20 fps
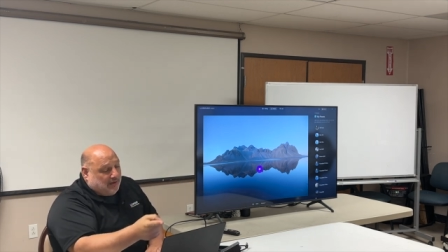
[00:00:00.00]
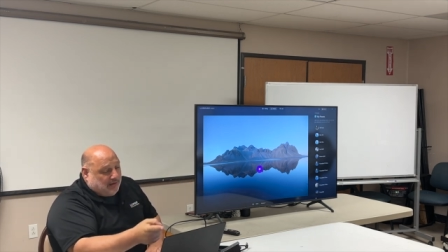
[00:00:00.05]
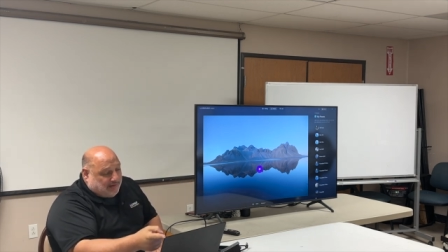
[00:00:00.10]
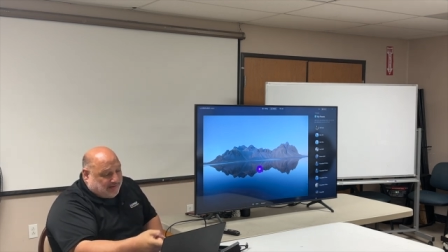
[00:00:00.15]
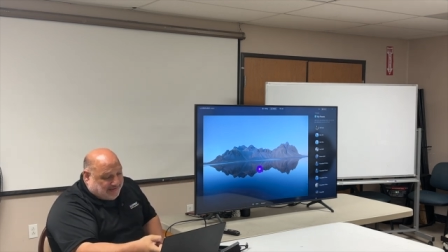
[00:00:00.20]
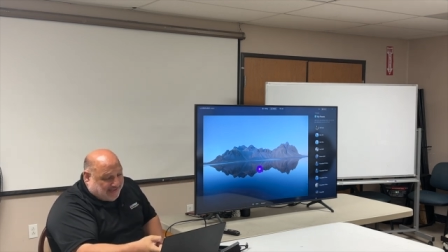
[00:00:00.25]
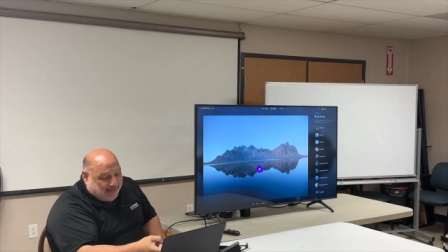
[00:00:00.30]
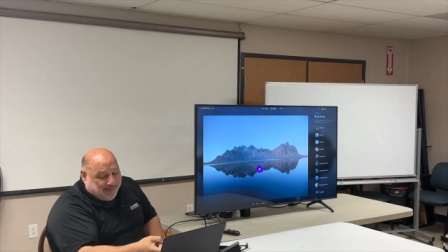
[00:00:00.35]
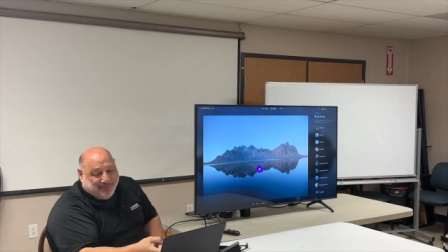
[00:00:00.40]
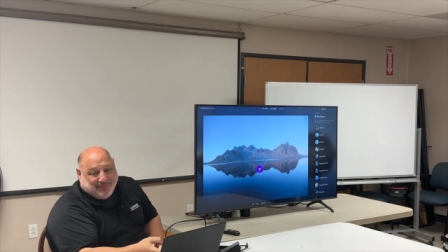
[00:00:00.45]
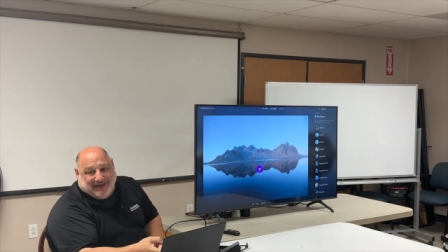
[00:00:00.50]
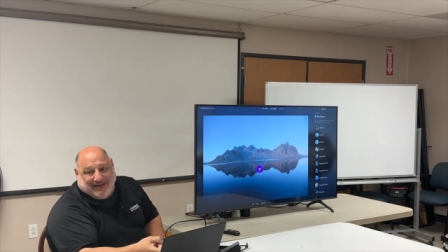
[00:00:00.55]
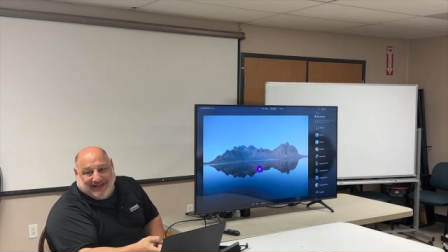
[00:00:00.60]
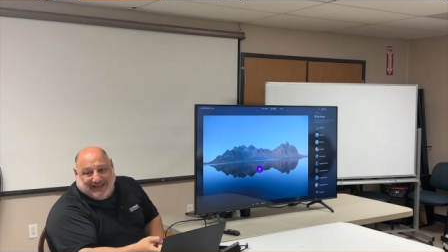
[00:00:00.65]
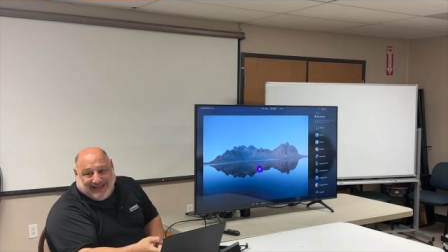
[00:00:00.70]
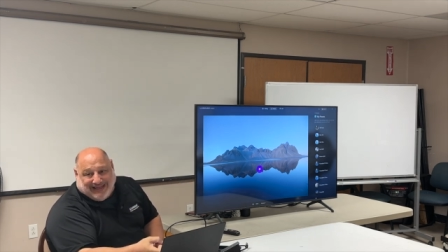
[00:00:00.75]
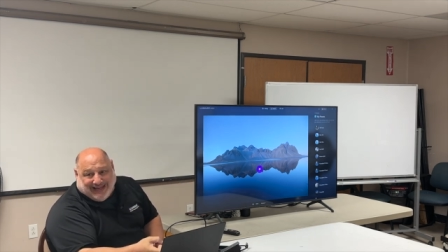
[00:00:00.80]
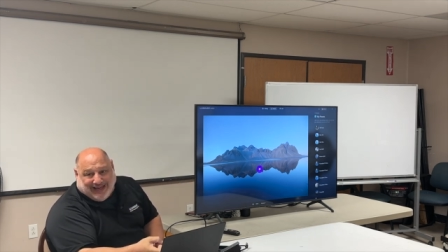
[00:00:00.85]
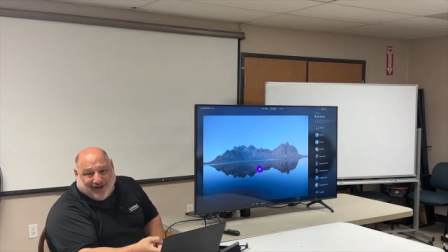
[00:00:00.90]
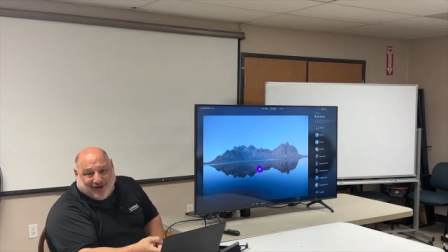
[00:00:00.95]
Same thing
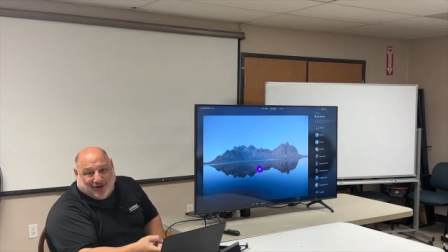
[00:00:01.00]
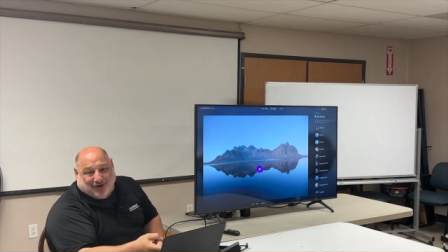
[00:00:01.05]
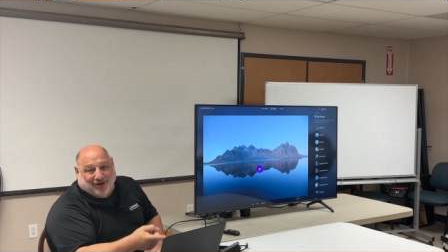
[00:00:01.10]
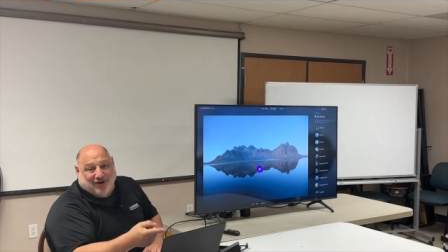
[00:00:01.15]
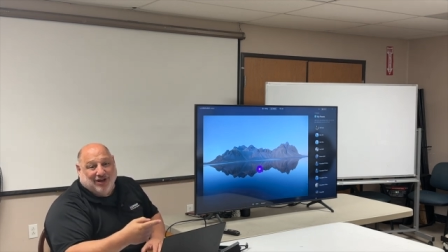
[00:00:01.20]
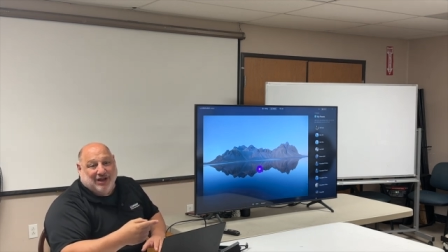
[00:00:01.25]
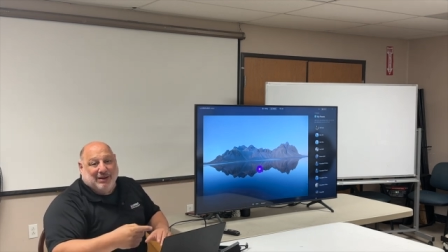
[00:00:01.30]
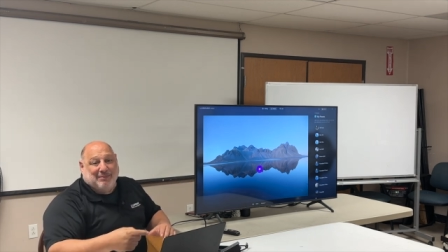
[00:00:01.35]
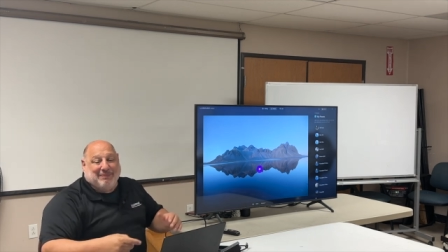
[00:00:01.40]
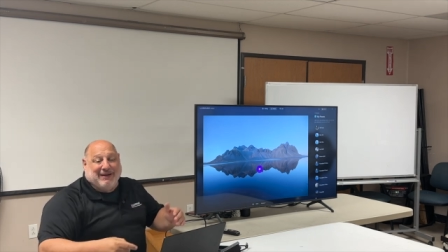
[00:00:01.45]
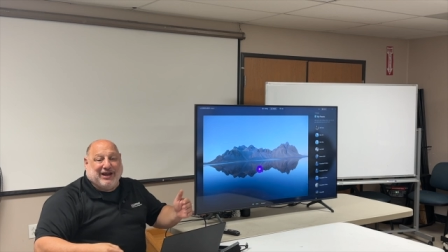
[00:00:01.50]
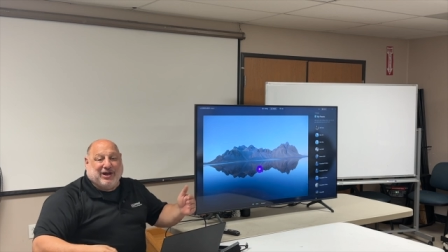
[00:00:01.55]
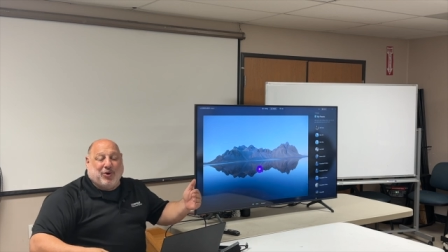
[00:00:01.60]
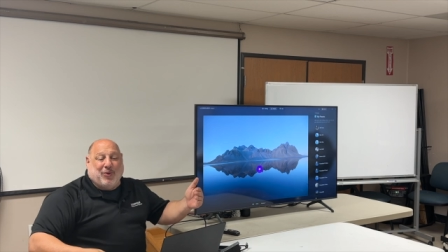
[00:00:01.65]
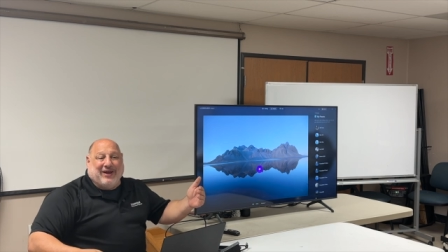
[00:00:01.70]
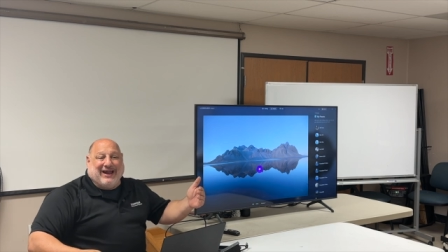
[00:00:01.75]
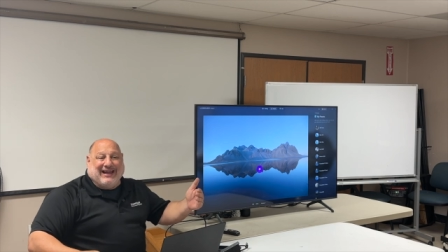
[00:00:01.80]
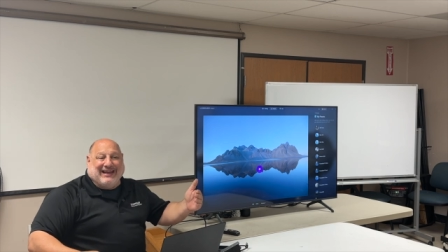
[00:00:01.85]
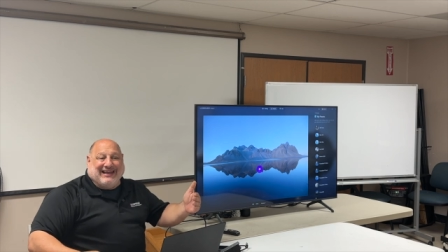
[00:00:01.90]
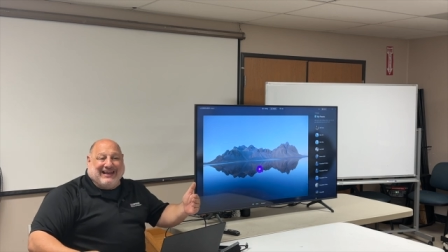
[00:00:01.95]
here. By
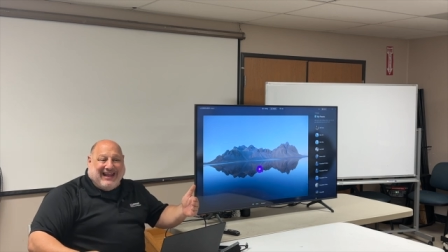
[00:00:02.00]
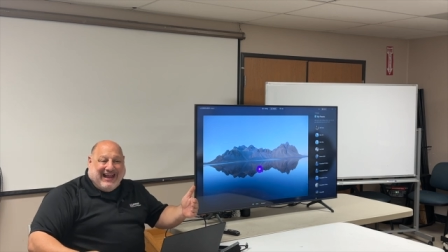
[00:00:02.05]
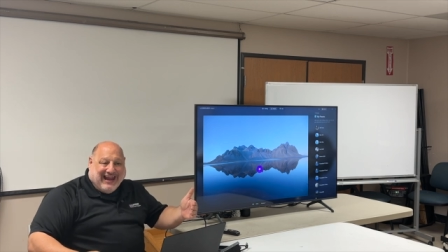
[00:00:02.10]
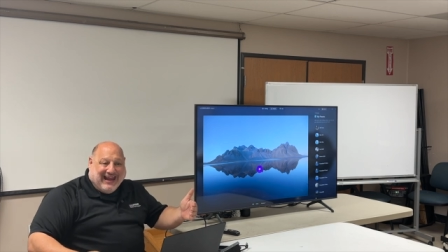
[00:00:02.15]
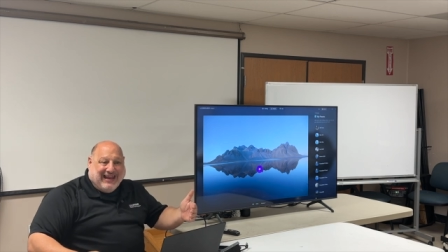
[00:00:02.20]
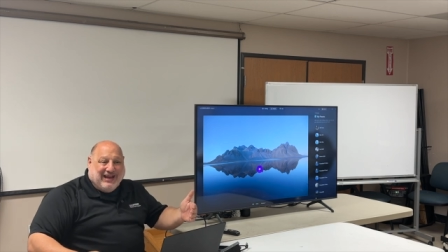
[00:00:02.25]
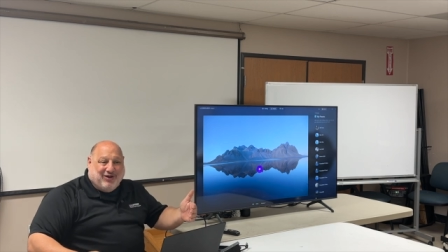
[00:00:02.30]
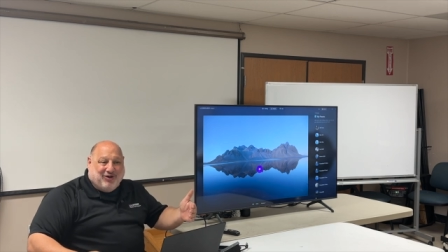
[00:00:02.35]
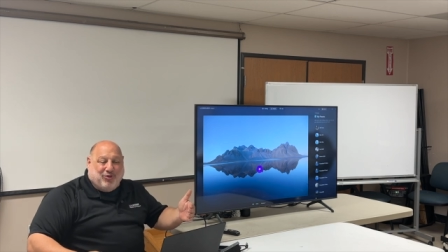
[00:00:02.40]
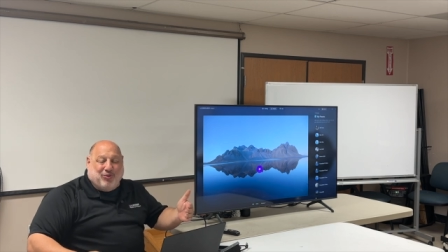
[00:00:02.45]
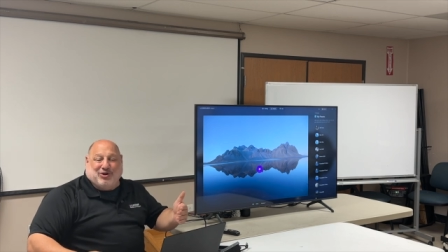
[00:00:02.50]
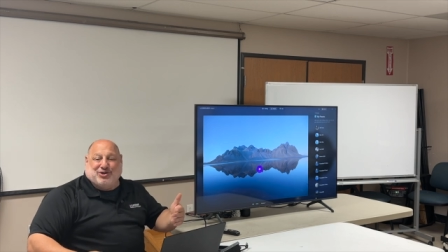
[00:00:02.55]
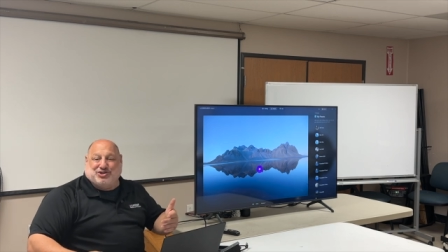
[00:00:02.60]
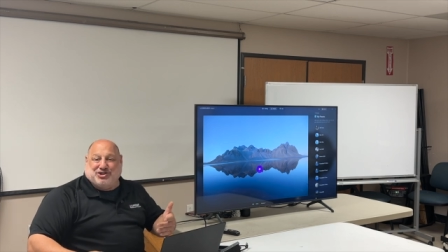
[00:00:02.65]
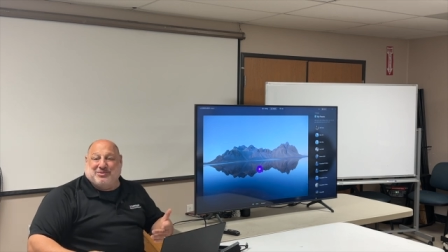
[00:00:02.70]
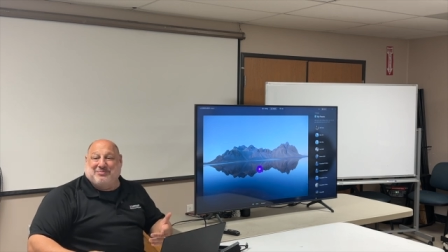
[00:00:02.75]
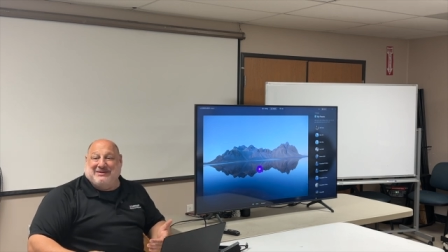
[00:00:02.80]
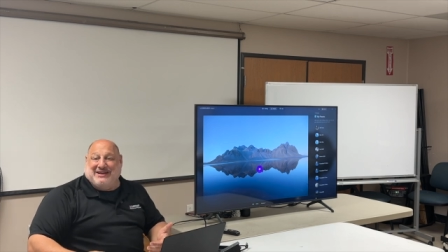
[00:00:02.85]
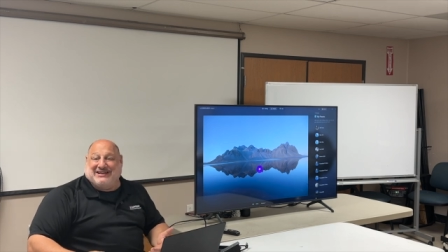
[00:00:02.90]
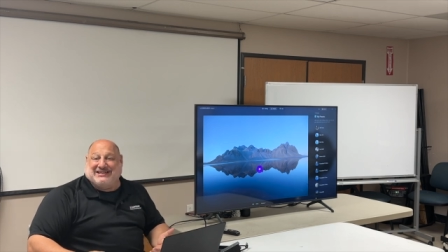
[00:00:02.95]
going on an angle where
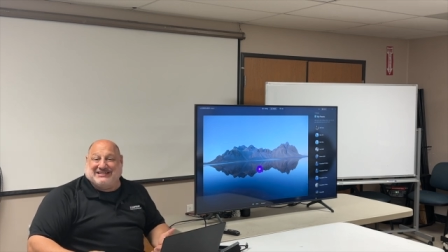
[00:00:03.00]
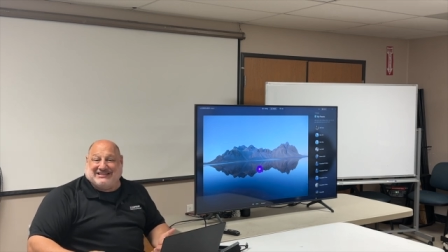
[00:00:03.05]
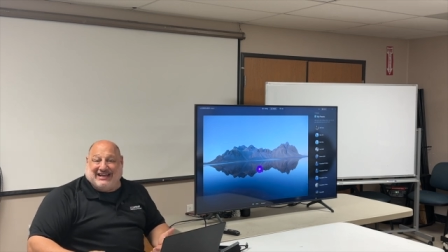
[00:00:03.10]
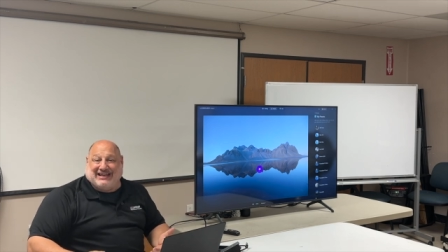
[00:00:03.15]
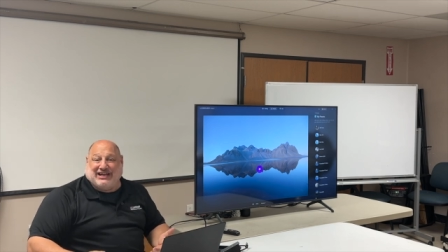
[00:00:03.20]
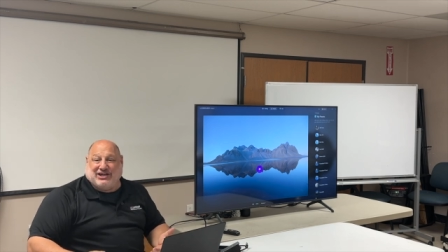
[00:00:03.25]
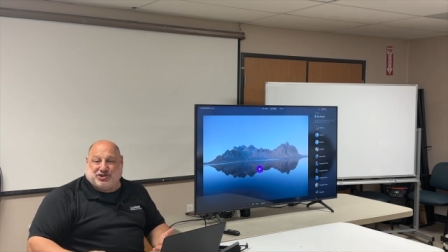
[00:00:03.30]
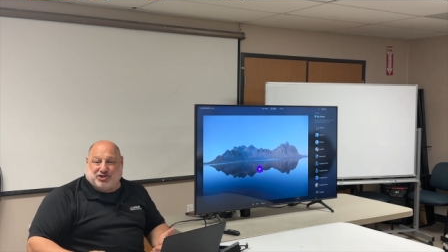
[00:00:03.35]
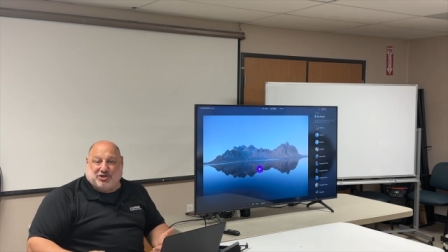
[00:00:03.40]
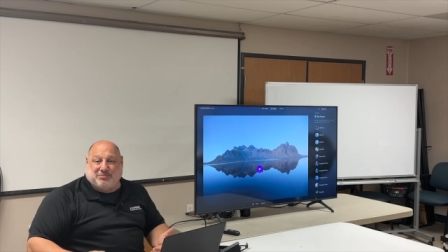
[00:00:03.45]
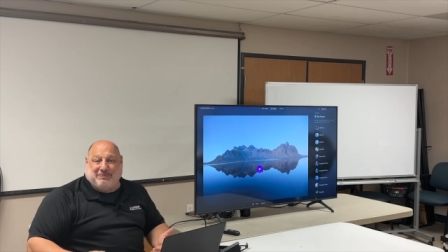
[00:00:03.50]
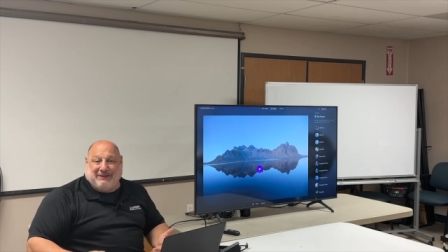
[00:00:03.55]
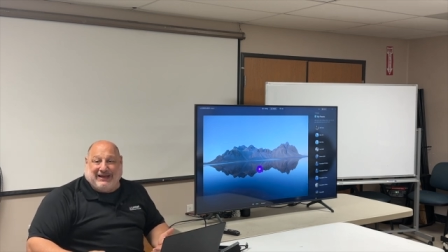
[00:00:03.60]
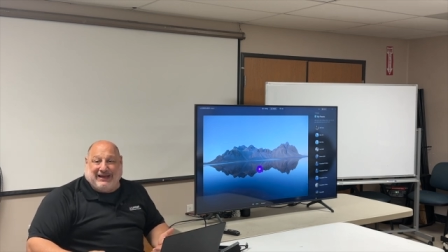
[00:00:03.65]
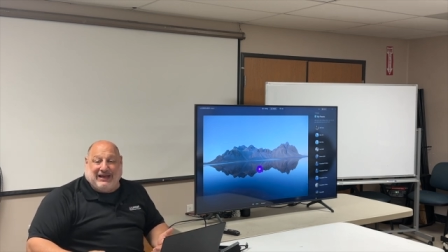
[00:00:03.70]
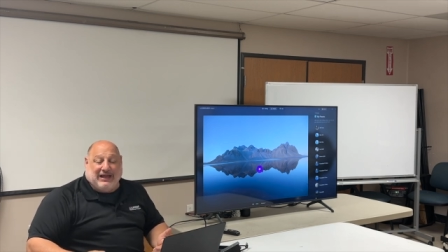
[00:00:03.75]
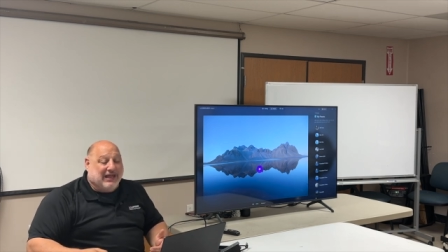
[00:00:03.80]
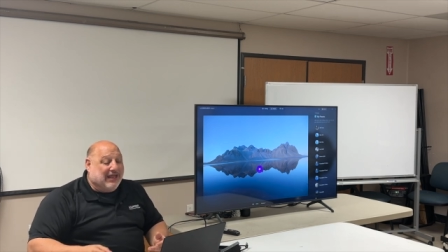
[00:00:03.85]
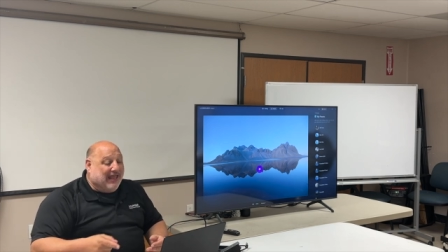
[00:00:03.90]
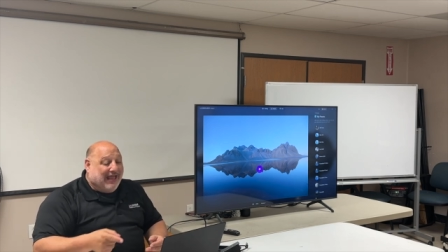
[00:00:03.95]
Jim Nix said I should
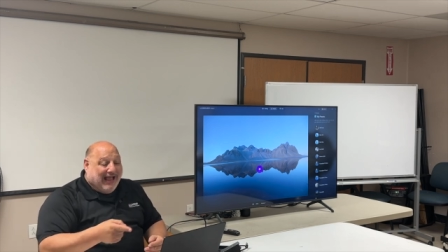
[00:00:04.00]
be,